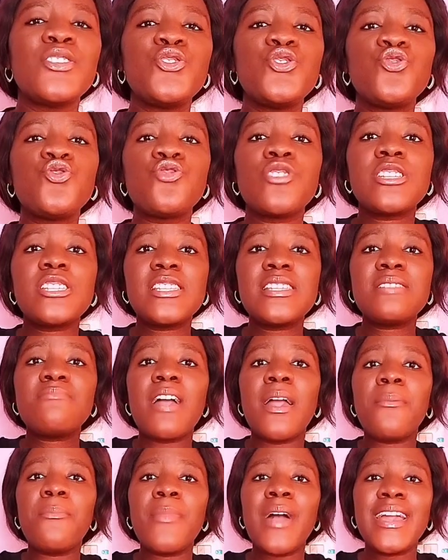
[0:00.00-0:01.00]
stressing
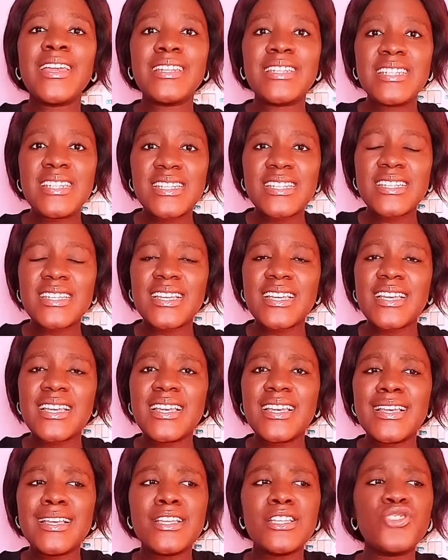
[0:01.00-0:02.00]
my mind,
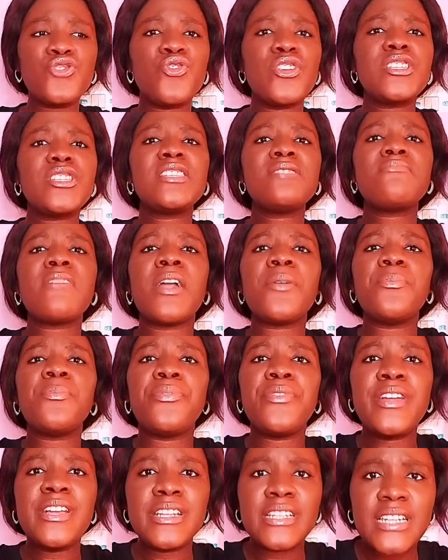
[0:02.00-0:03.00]
stressing my
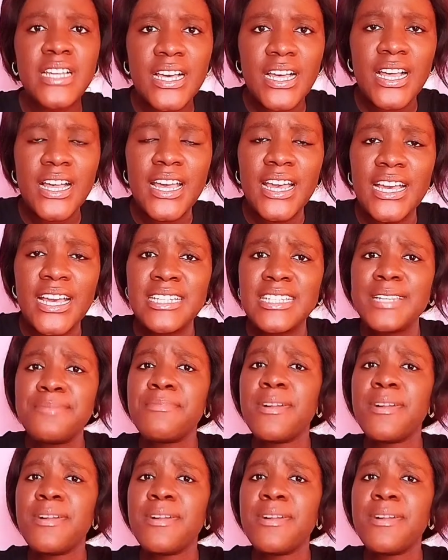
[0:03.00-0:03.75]
brain. The